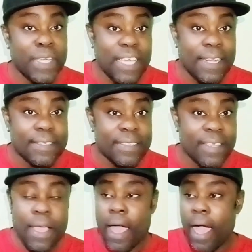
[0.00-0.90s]

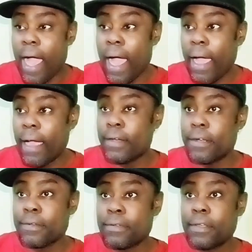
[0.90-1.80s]
specialist
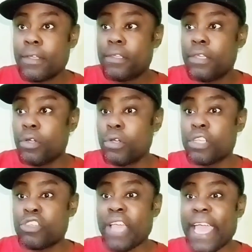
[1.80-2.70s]
or you
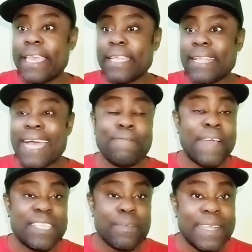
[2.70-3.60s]
know you try to get
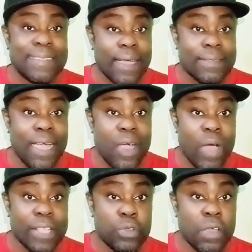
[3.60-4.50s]
advice from a doctor
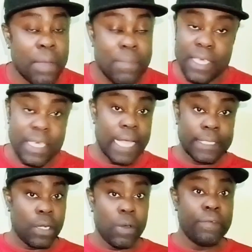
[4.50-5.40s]
or whatsoever. Me
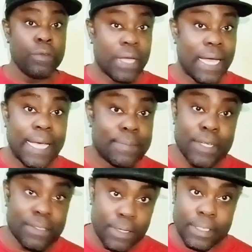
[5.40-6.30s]
can't tell you what to do because me not